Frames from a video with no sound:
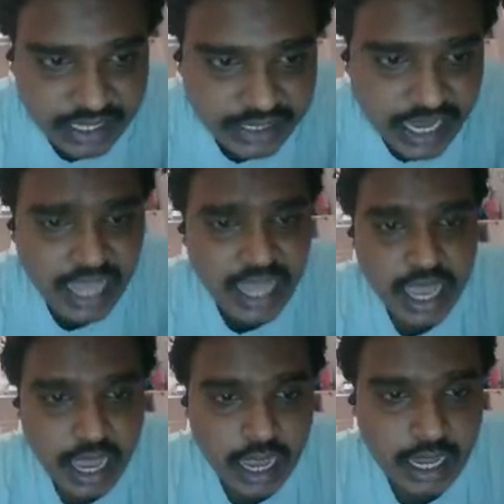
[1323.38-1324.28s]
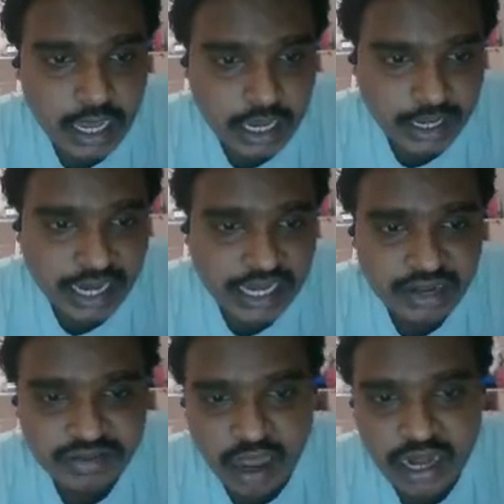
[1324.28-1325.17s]
when there is
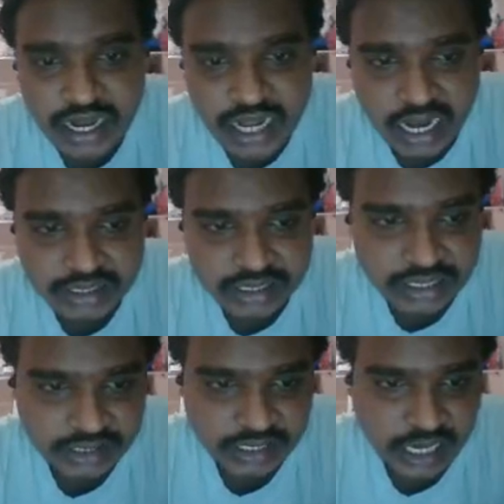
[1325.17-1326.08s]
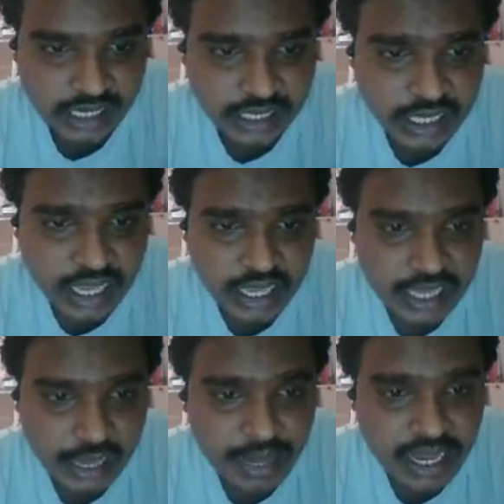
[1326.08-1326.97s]
a greater solid concentration, and
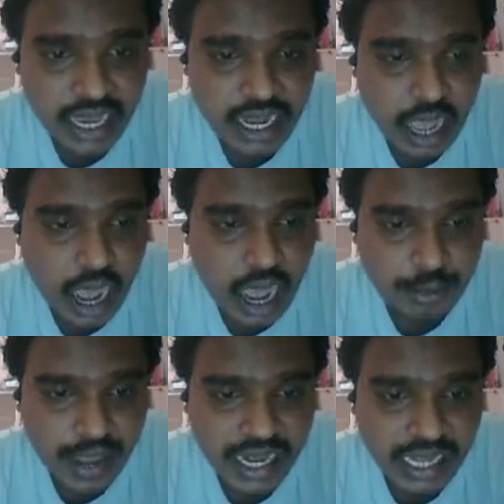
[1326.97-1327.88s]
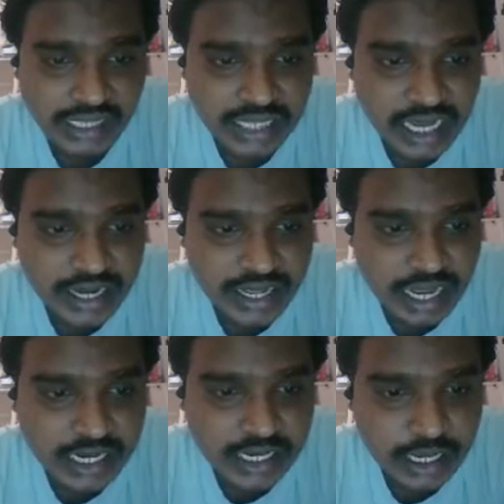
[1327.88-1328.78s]
chemical or
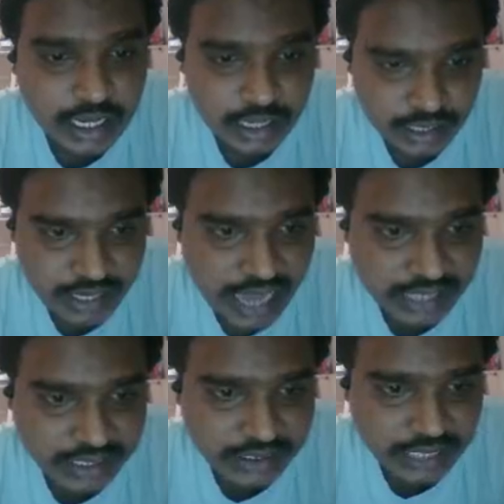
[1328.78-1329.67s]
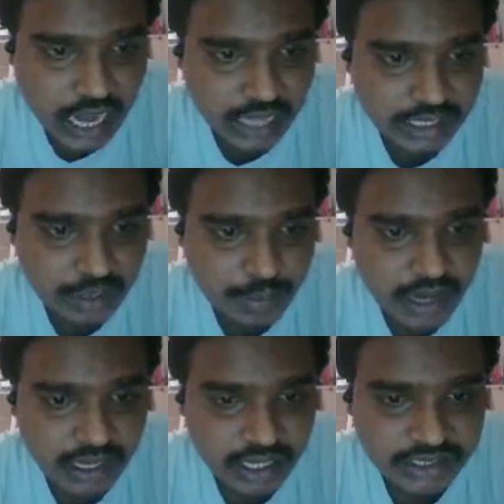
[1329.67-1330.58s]
biological reactions
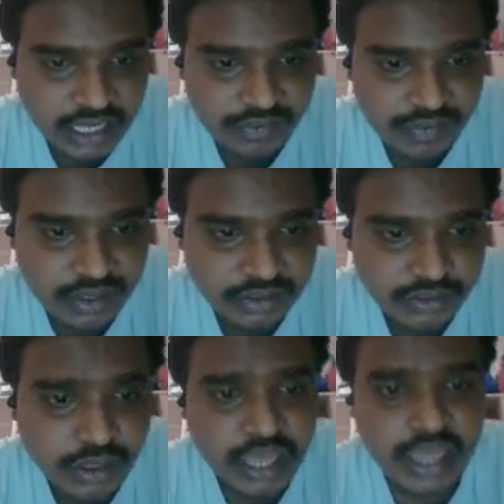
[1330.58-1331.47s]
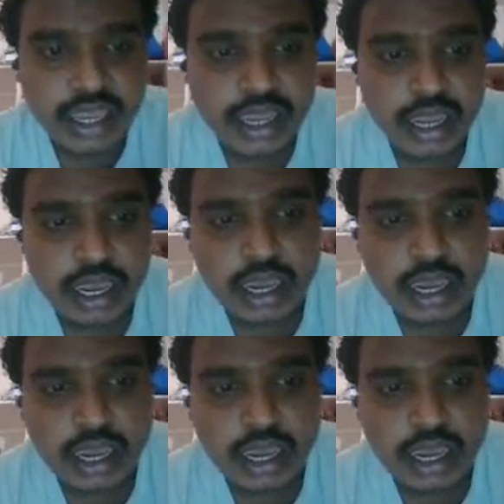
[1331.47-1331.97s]
alter particle surface to